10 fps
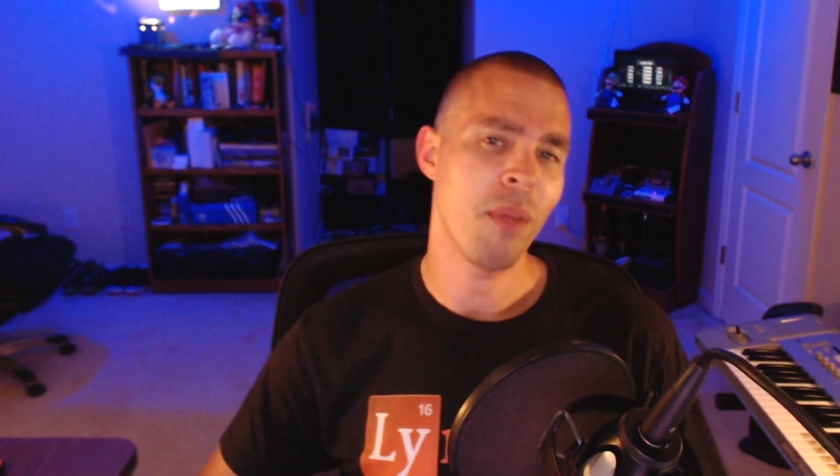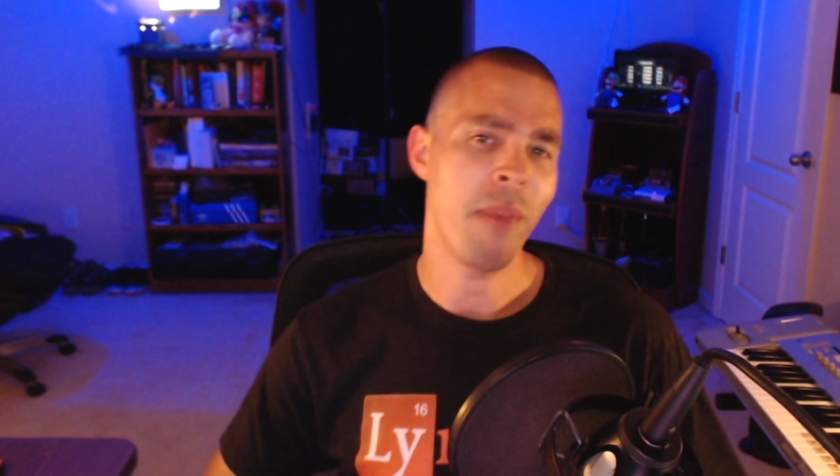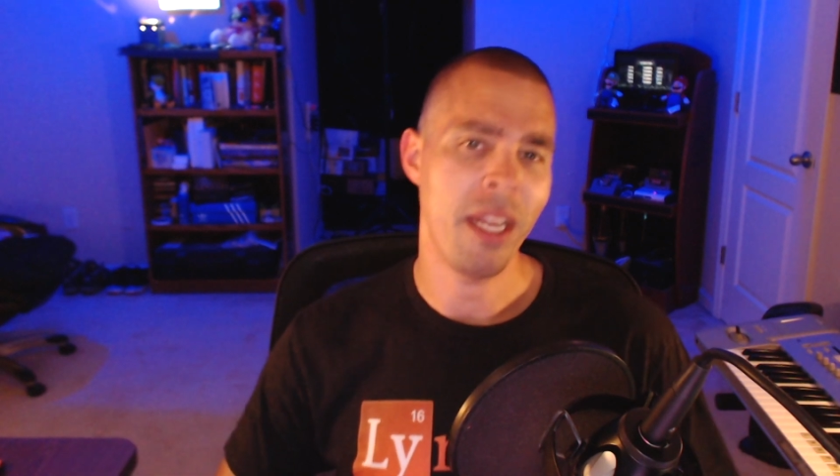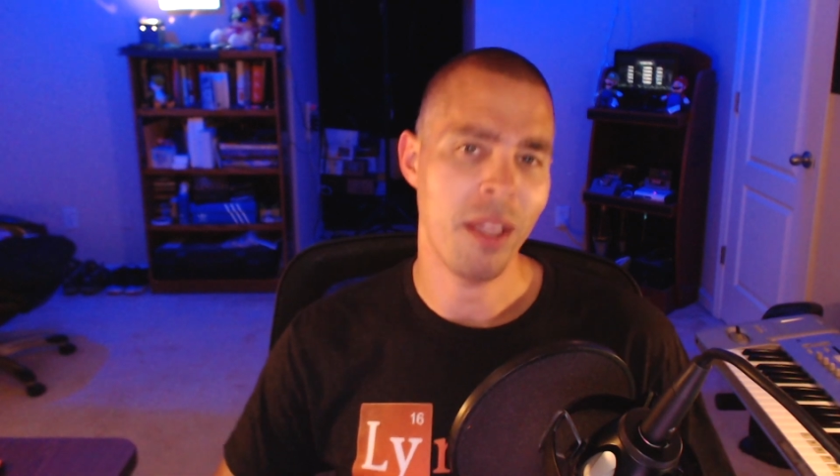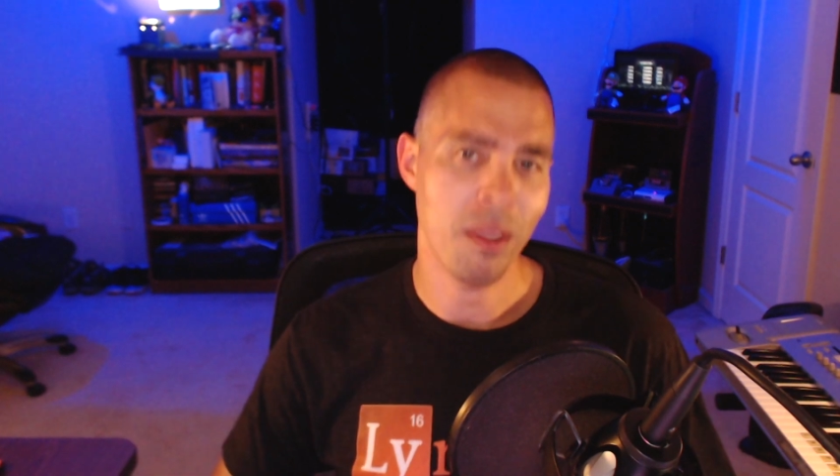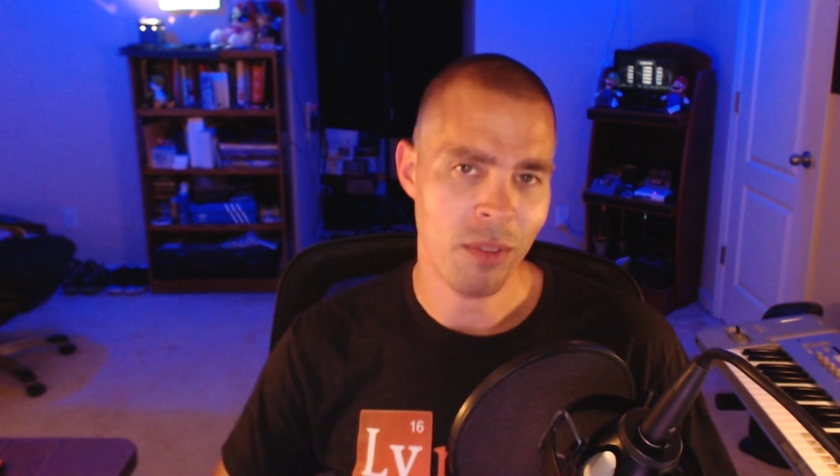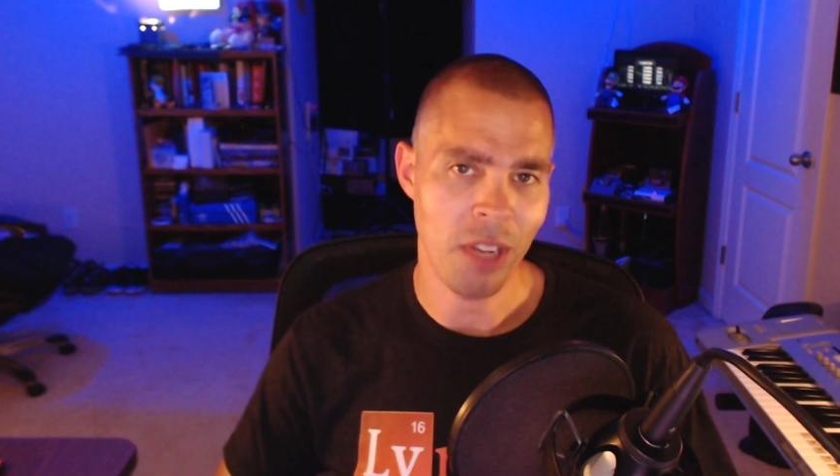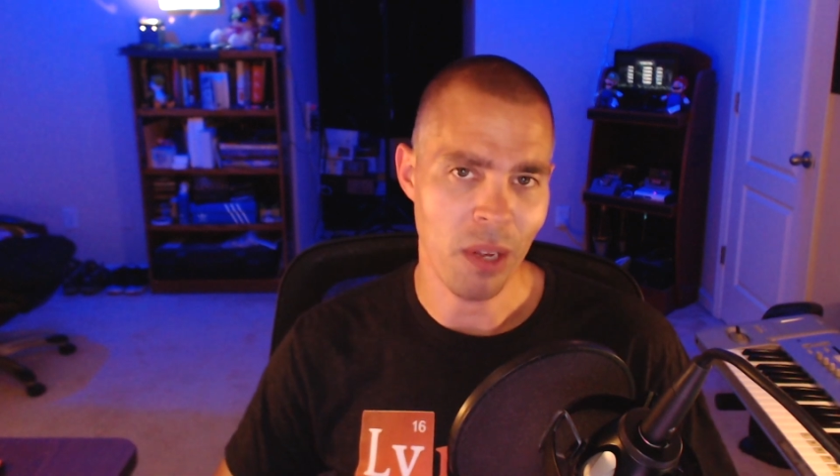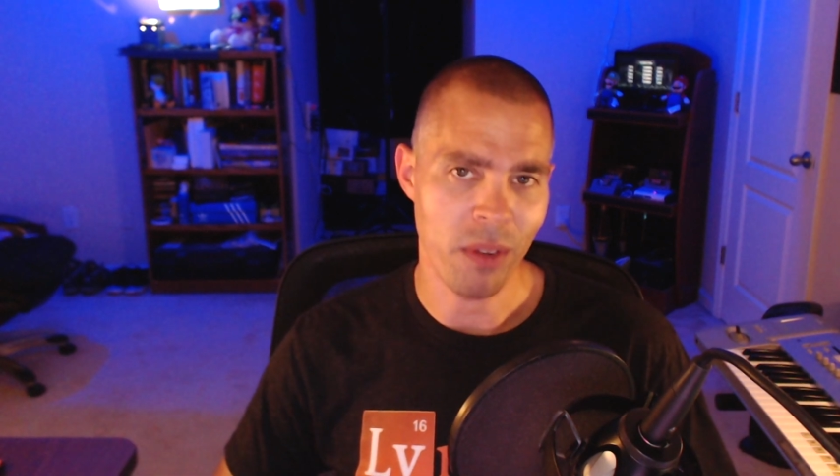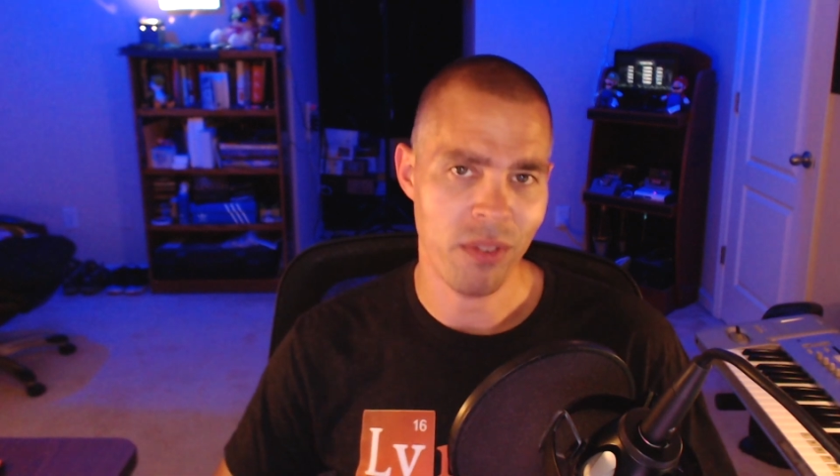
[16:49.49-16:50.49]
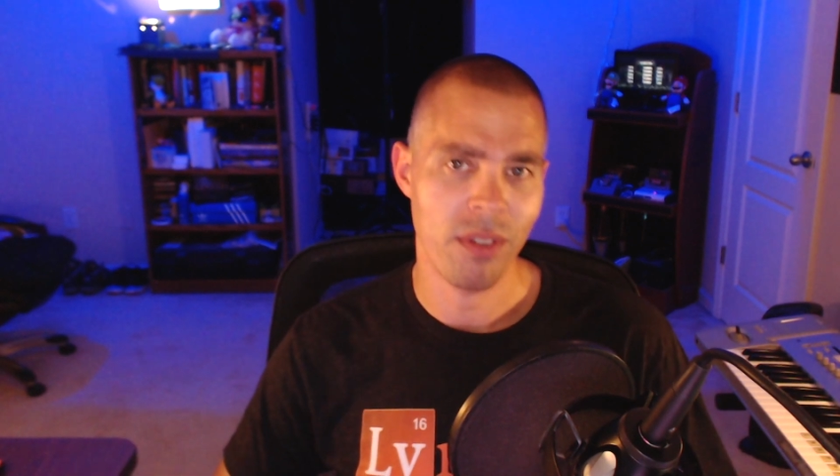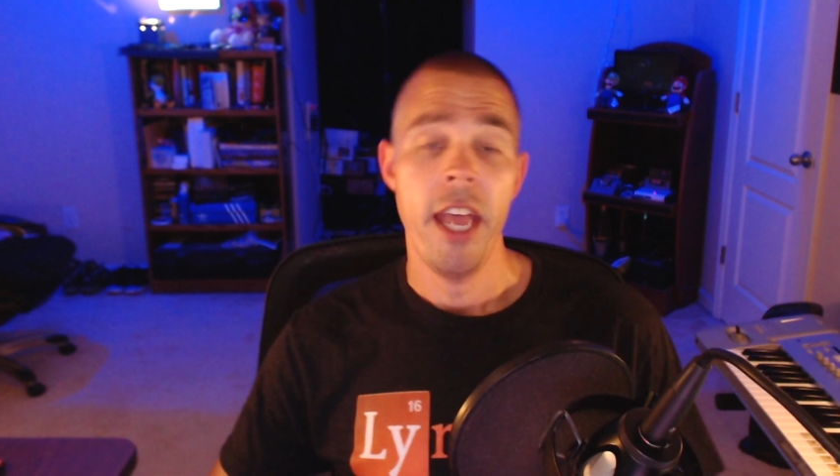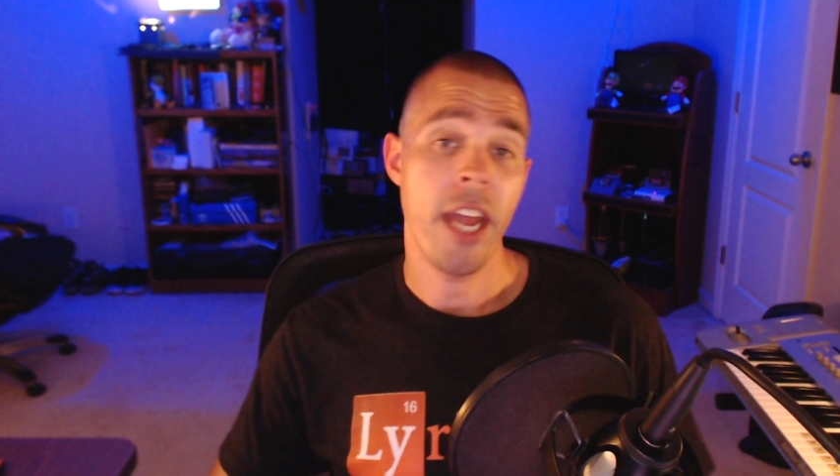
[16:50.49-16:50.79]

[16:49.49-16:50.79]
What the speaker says: the meaning themselves.